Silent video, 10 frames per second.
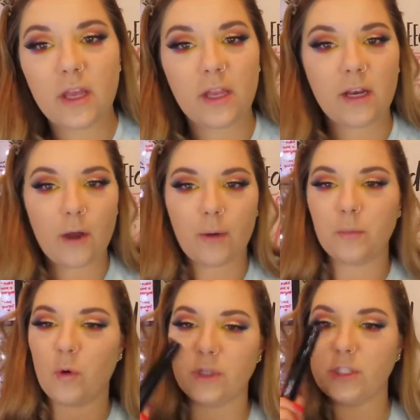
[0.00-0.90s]
and now I'm
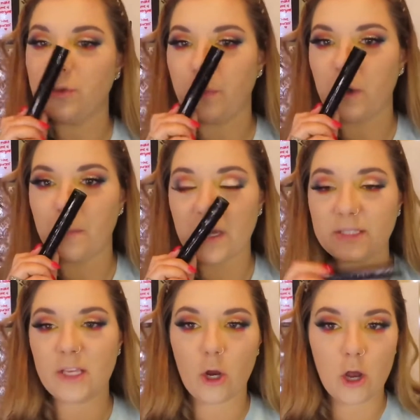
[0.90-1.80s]
going to put
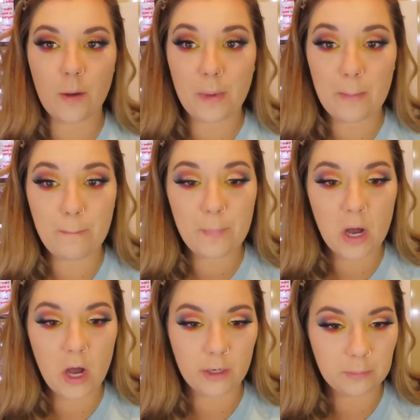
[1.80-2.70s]
mascara on my
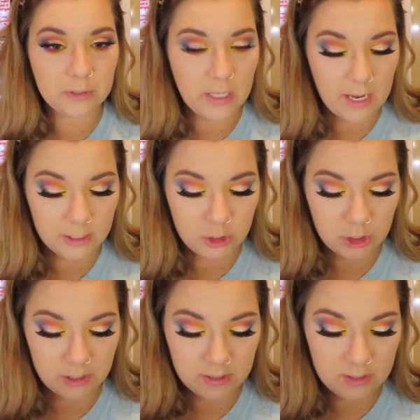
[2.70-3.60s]
bottom
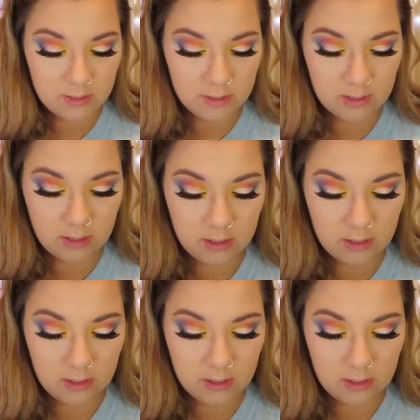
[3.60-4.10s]
lashes.